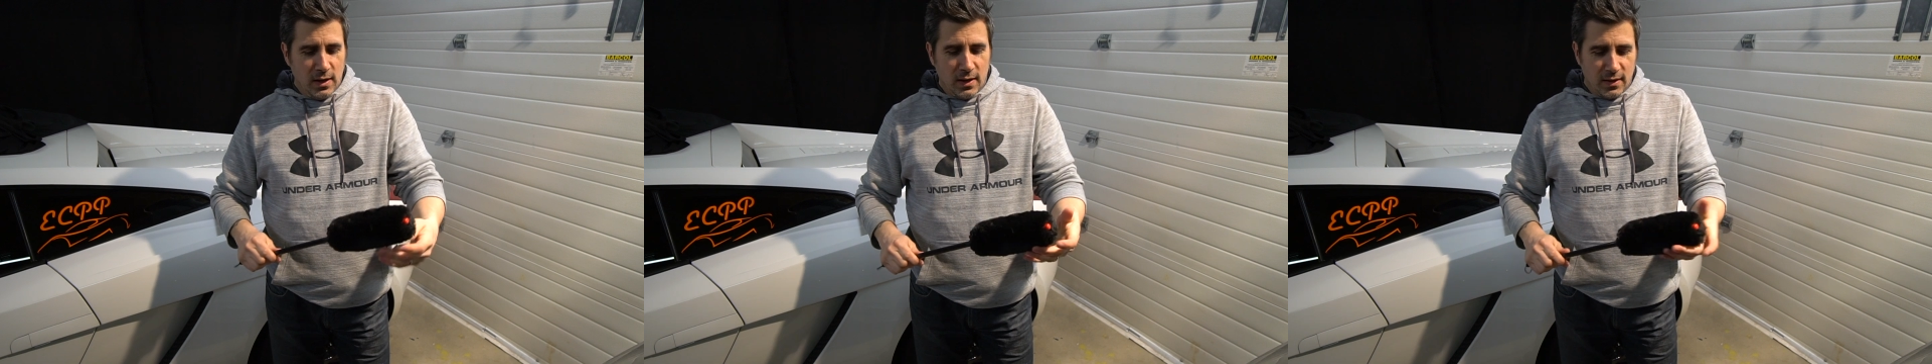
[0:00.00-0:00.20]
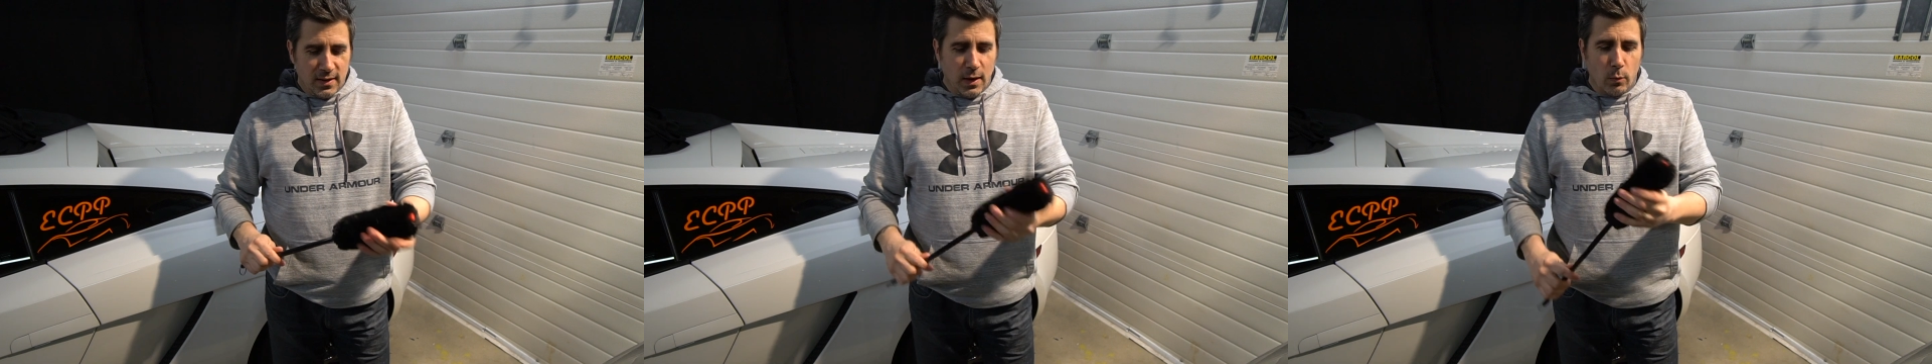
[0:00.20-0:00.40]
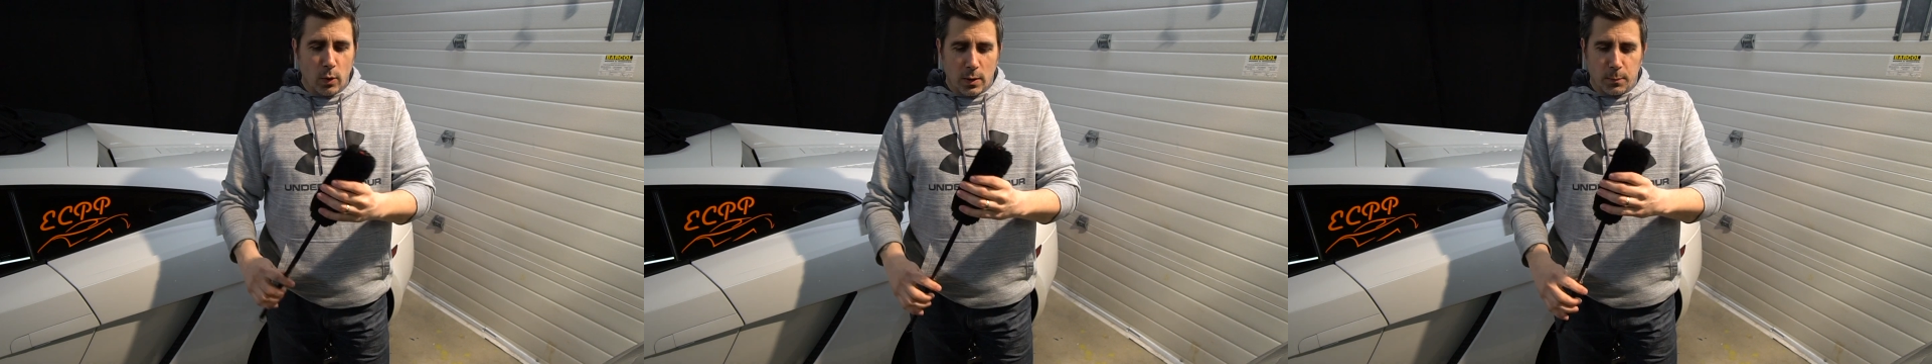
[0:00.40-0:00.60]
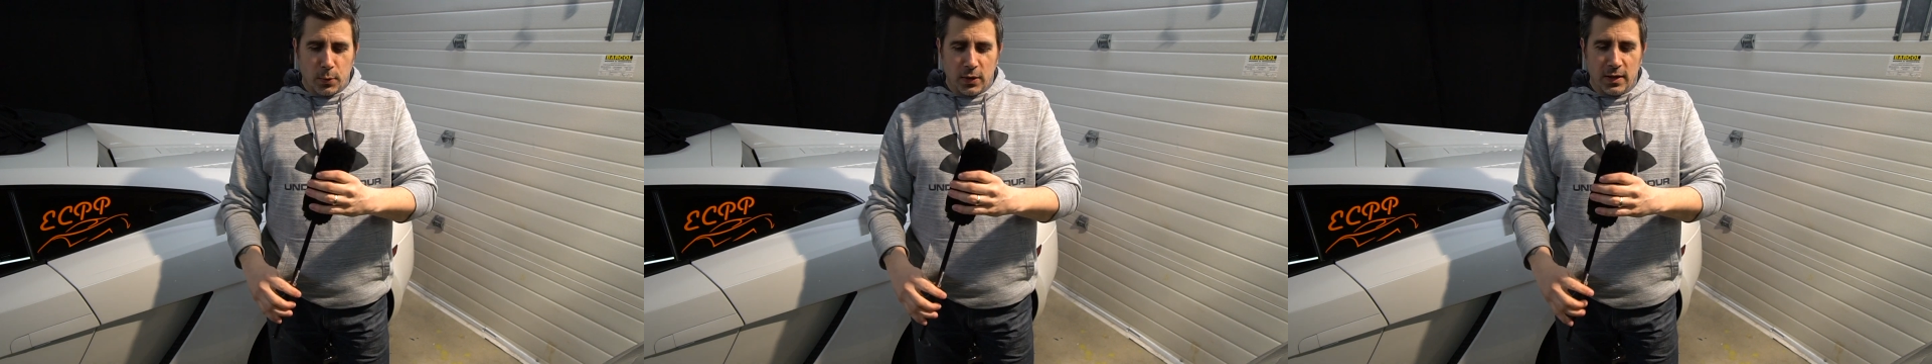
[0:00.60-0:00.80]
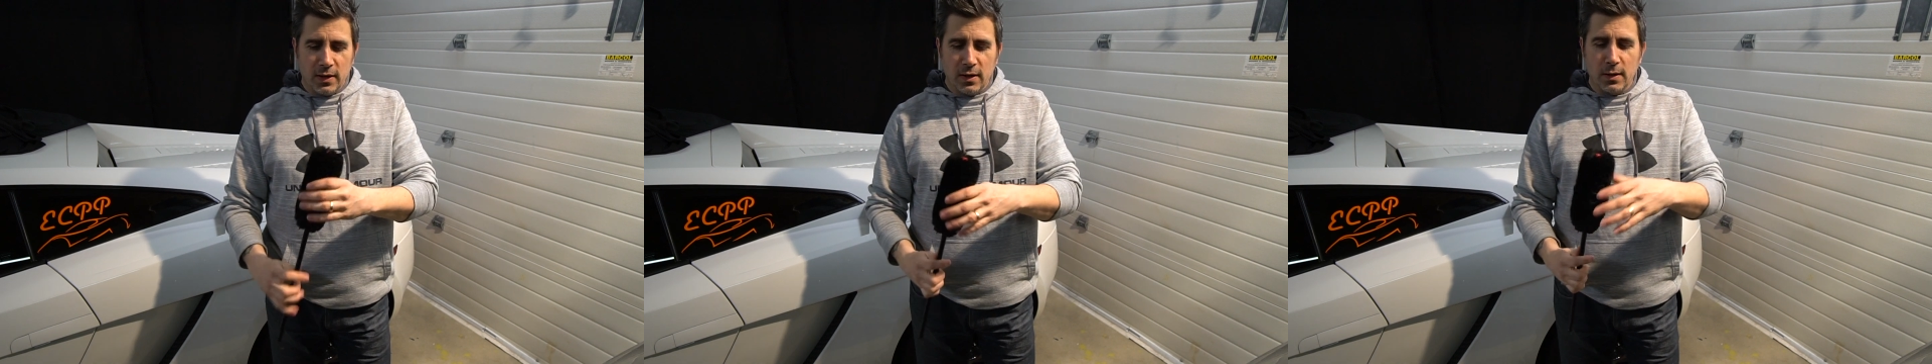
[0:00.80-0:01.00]
They work
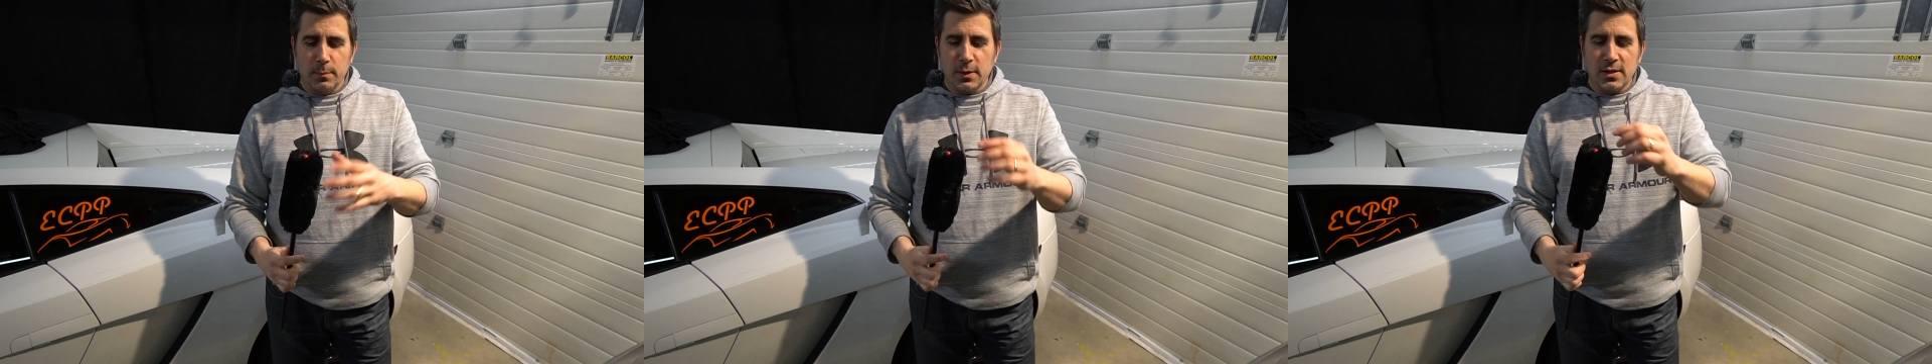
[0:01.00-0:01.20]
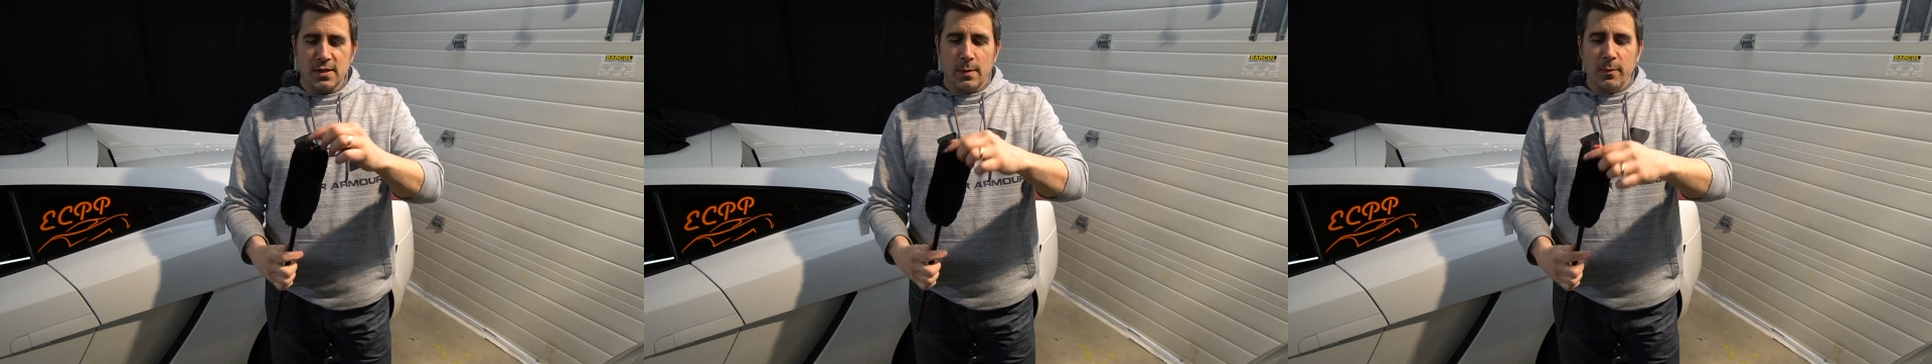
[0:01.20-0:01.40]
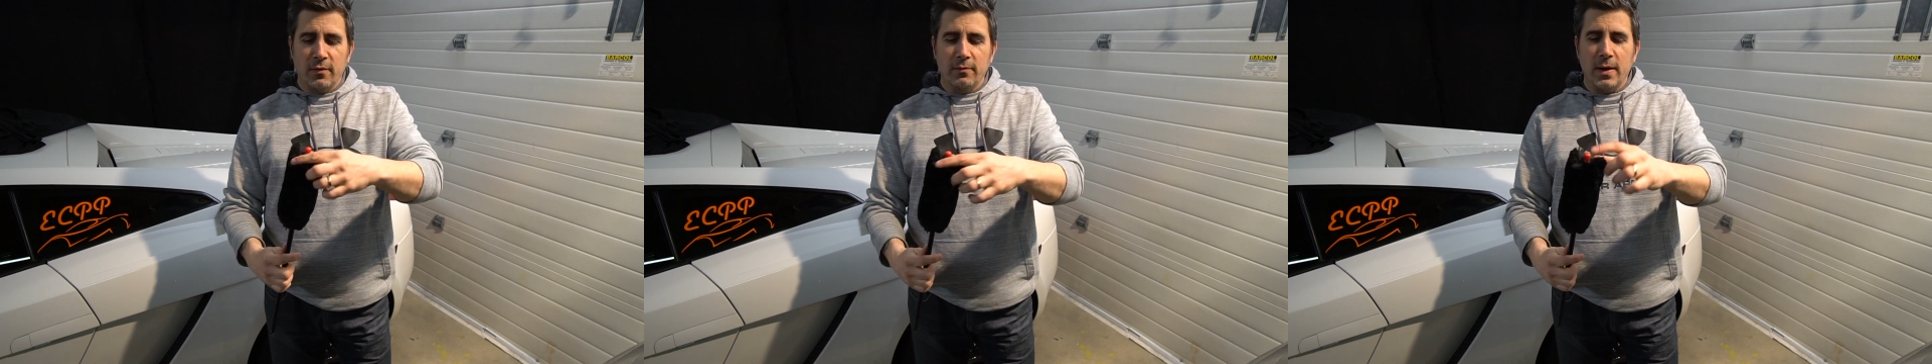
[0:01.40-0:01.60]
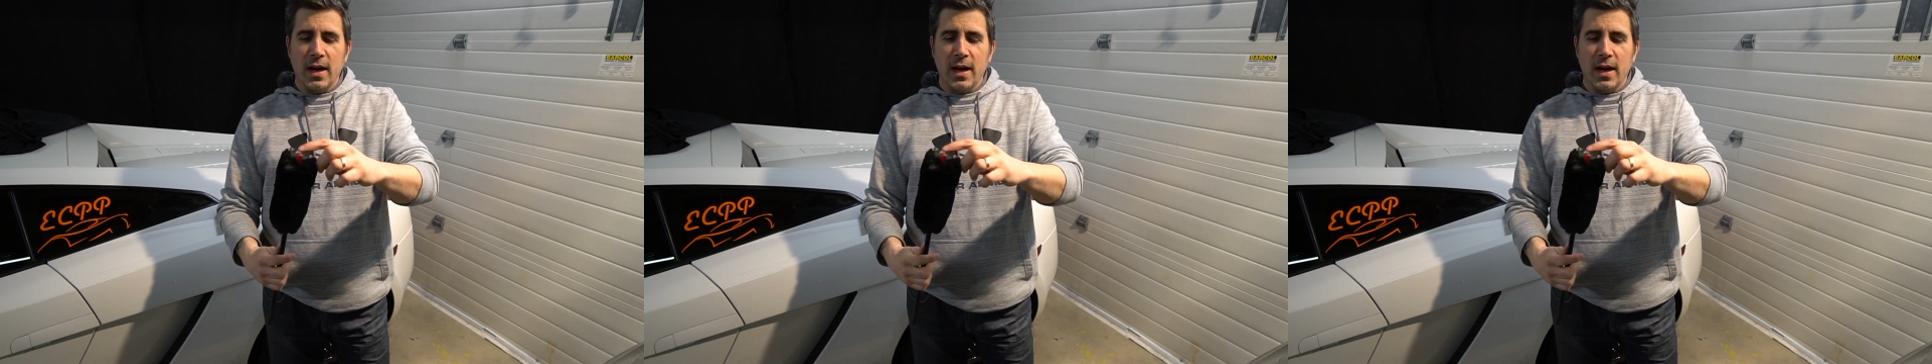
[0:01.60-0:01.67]
pretty good, but some of them